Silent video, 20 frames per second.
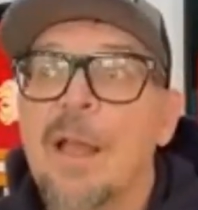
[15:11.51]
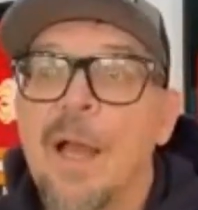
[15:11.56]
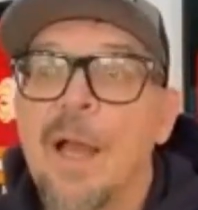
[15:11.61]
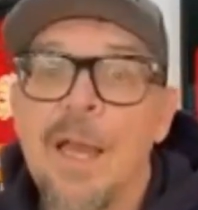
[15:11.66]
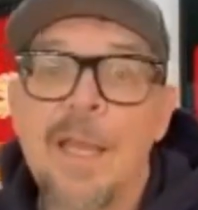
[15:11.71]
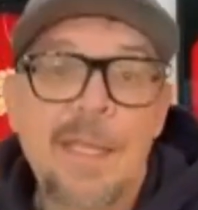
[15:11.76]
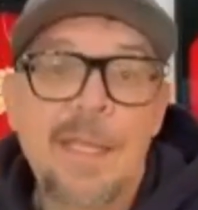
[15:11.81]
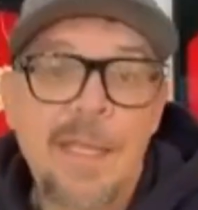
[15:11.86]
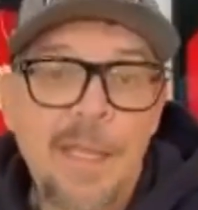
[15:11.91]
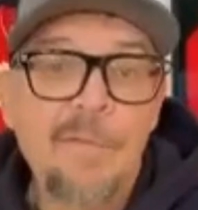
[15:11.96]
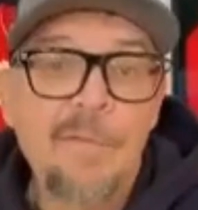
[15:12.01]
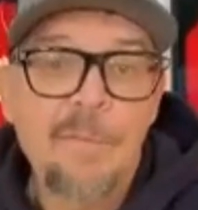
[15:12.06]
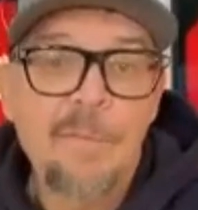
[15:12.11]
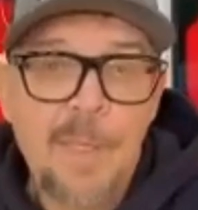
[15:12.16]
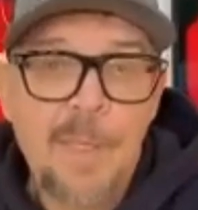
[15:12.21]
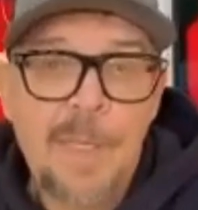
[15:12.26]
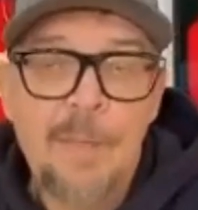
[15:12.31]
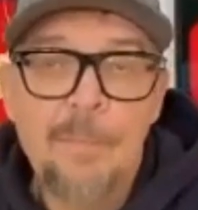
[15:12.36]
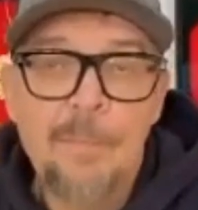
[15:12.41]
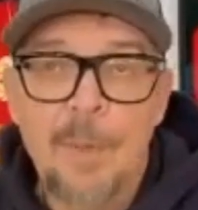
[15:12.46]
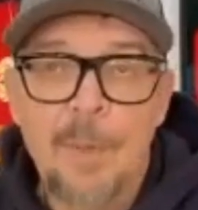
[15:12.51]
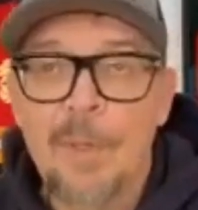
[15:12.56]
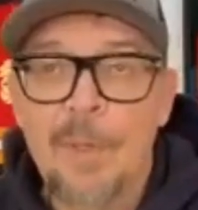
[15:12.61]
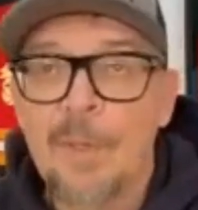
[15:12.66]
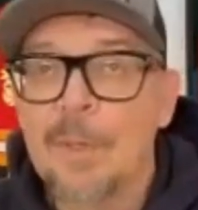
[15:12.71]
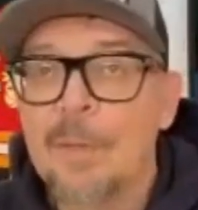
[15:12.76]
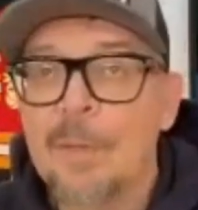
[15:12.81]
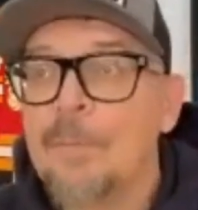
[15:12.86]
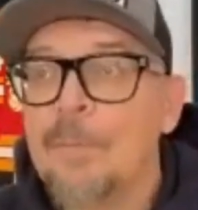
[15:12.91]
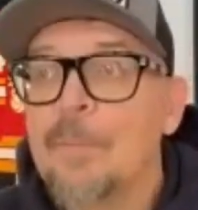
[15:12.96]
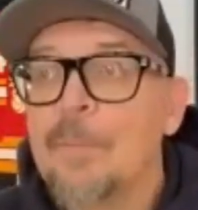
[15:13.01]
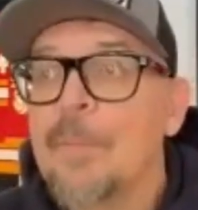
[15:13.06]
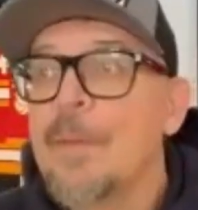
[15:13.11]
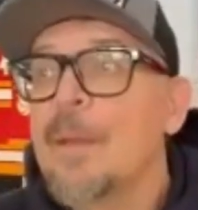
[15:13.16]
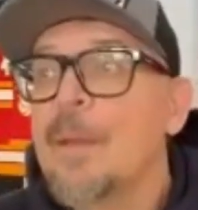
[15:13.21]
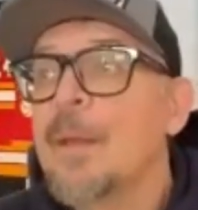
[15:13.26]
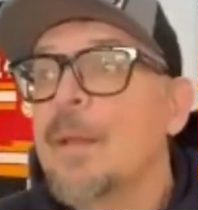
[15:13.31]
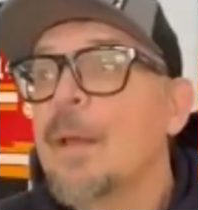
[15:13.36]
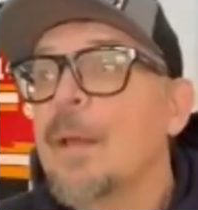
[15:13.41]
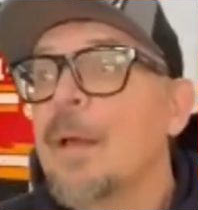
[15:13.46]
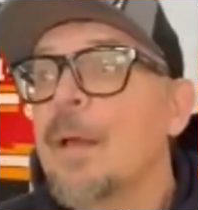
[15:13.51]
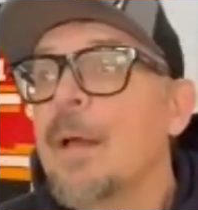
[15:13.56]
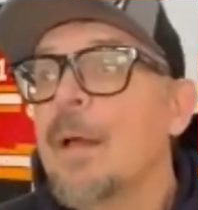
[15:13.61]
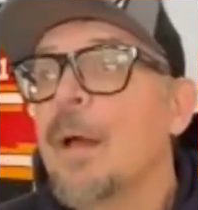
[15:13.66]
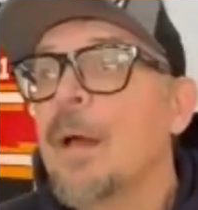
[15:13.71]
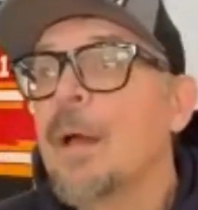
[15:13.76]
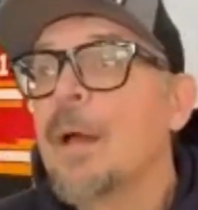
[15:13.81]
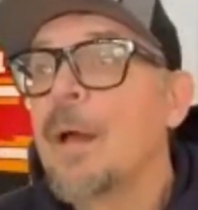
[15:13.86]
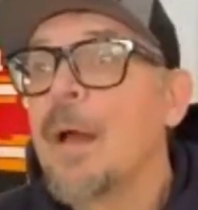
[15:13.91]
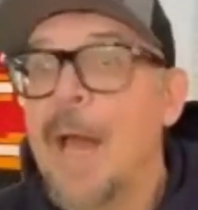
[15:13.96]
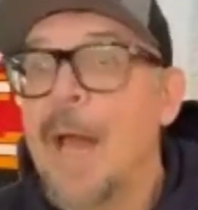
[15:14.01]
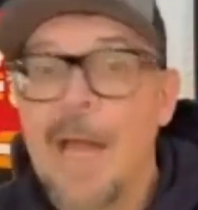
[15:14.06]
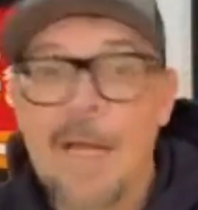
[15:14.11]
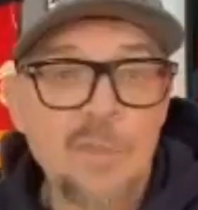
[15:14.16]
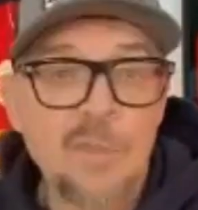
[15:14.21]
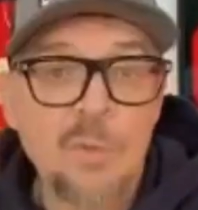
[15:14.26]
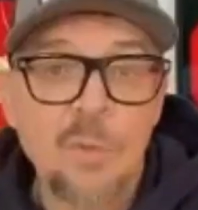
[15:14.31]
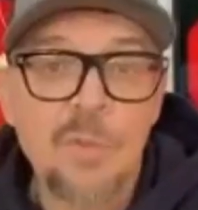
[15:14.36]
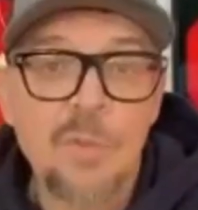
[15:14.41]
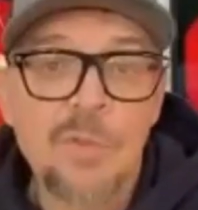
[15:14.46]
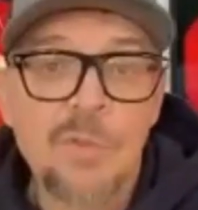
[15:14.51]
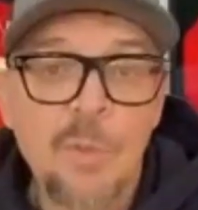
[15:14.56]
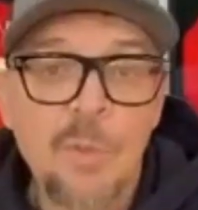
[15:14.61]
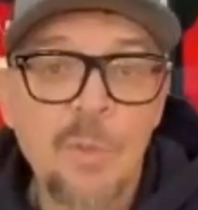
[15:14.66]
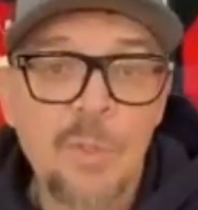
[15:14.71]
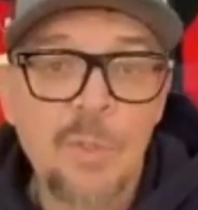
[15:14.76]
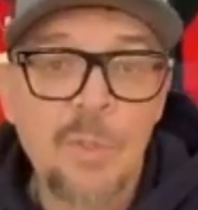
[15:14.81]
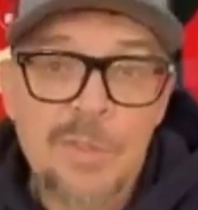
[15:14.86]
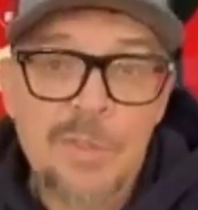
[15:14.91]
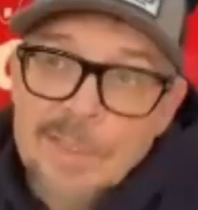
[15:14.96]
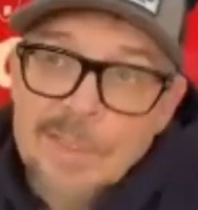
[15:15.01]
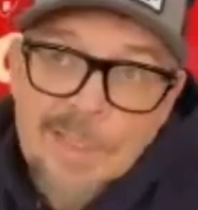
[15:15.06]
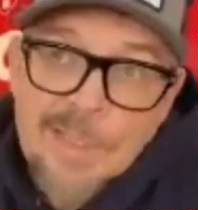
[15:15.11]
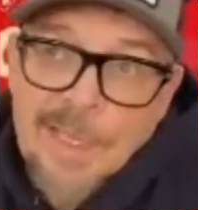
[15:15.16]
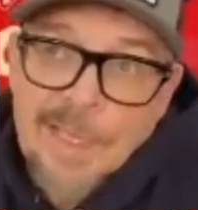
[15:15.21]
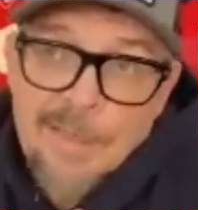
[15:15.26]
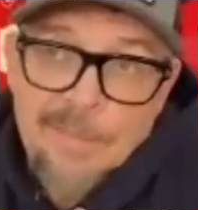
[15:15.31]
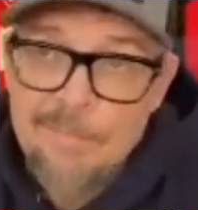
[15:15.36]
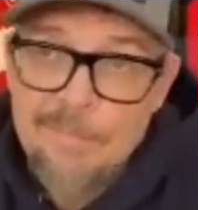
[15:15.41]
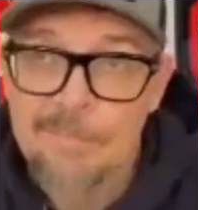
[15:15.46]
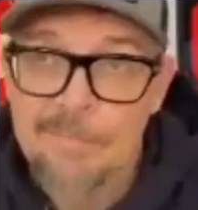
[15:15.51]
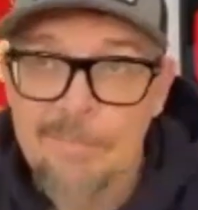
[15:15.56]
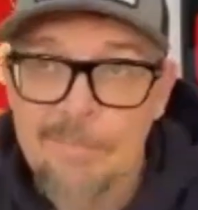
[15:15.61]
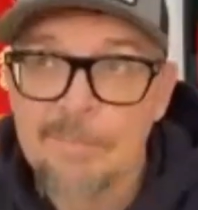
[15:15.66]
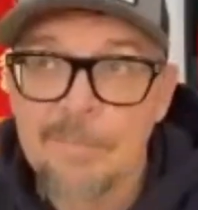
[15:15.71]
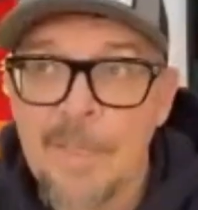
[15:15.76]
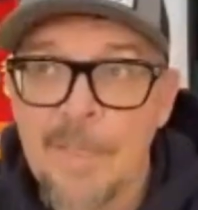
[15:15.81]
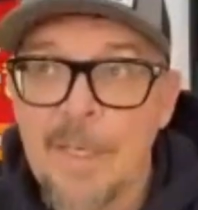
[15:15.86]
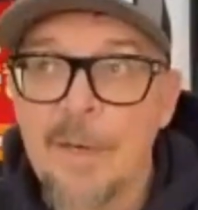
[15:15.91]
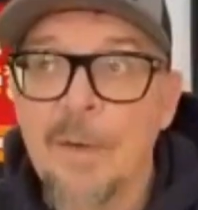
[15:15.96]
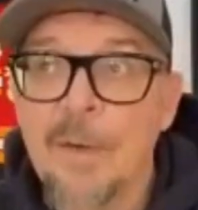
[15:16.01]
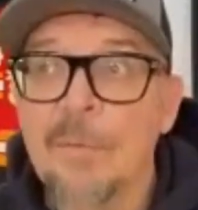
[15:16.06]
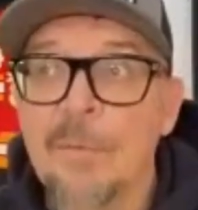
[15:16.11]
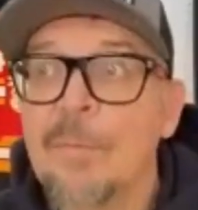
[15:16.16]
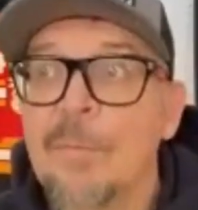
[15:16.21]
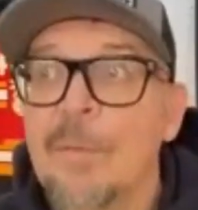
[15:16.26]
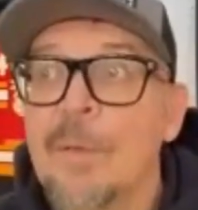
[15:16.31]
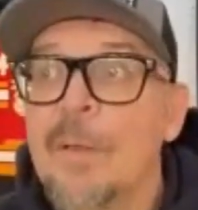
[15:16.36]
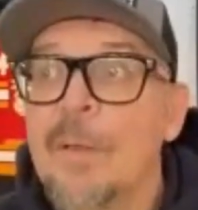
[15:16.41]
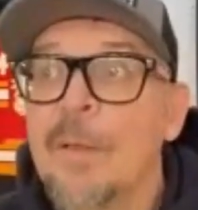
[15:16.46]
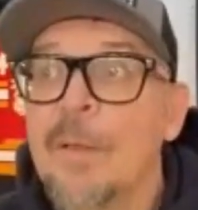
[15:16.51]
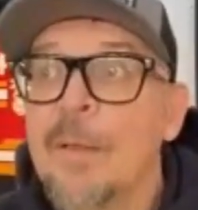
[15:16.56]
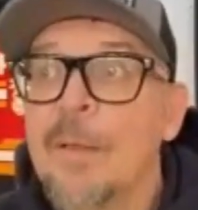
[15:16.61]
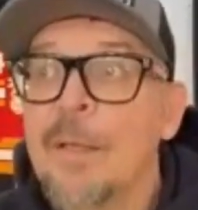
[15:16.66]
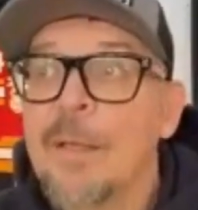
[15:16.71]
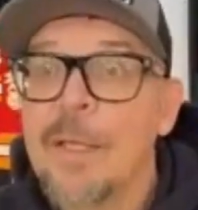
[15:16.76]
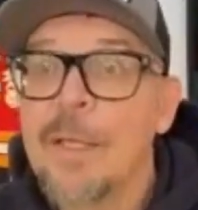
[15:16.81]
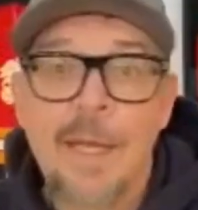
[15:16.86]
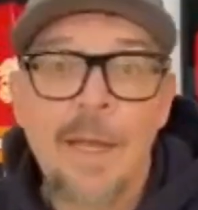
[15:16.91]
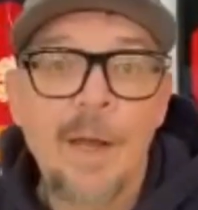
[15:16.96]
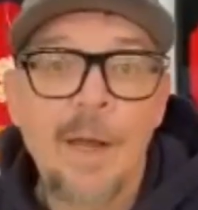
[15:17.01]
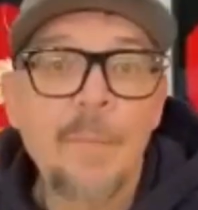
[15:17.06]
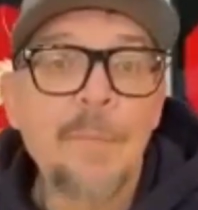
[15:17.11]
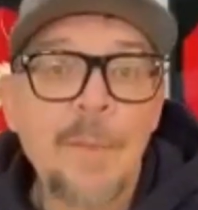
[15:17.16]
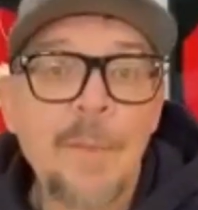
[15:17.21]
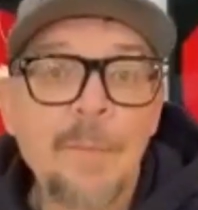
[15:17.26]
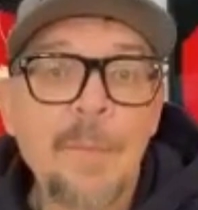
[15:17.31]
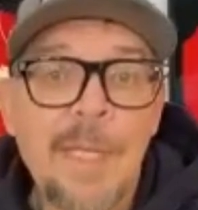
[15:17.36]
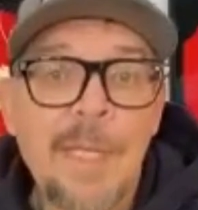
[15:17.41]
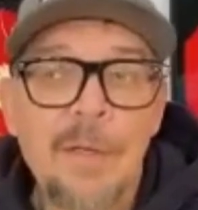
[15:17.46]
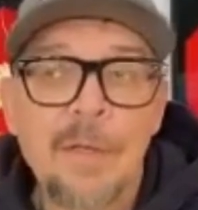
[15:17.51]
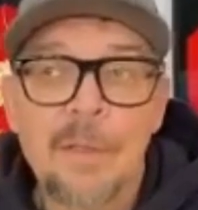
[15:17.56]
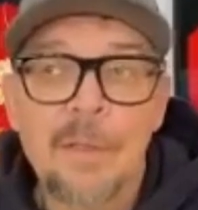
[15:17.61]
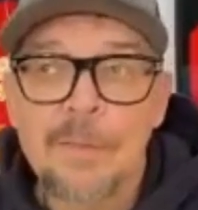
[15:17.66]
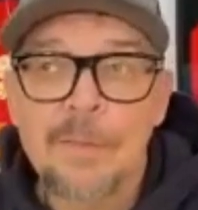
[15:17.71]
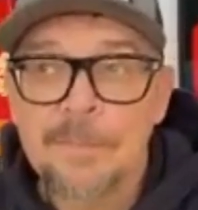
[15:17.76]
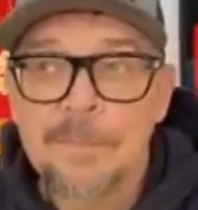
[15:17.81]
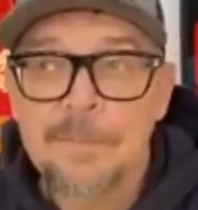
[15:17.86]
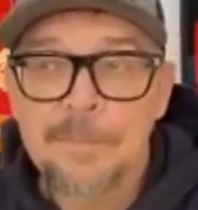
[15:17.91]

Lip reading: I give people actual tools that can help them heal.